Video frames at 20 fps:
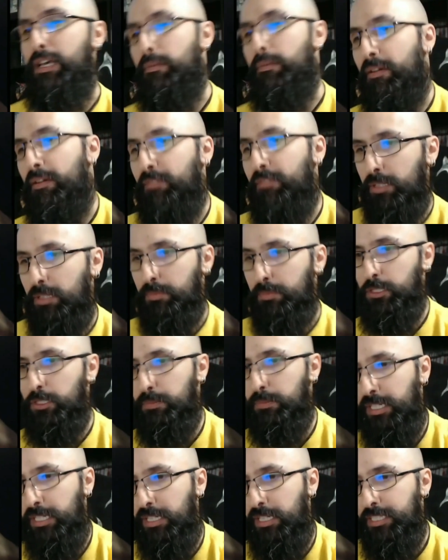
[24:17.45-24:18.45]
My volume 2
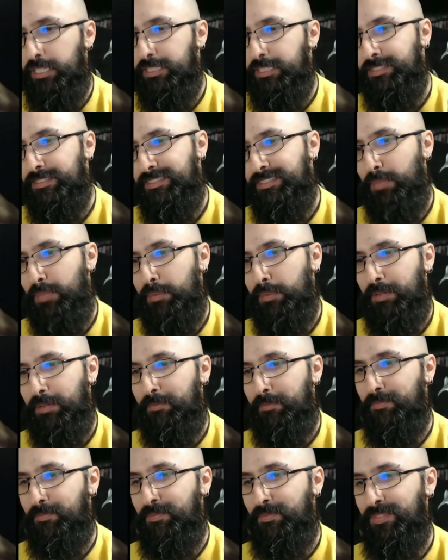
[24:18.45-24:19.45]
speculation, maybe.
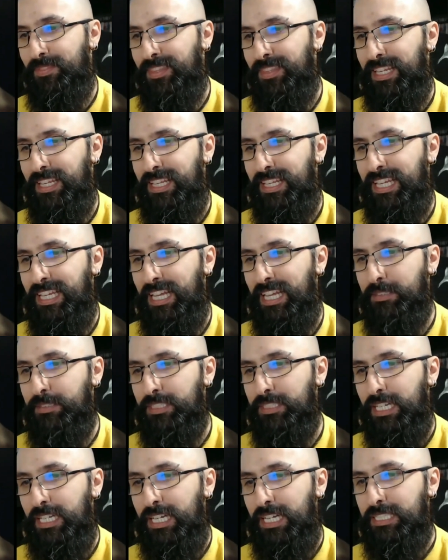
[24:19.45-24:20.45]

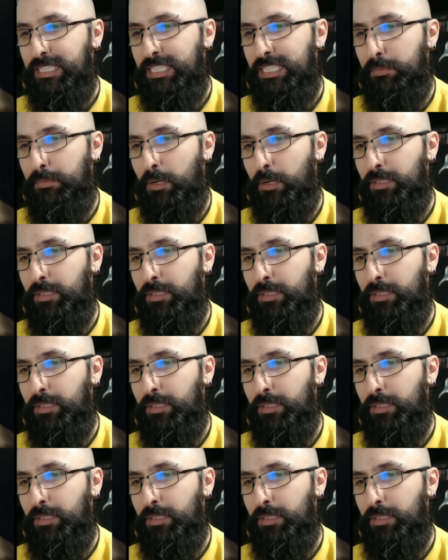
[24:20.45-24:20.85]
Anyways, let's keep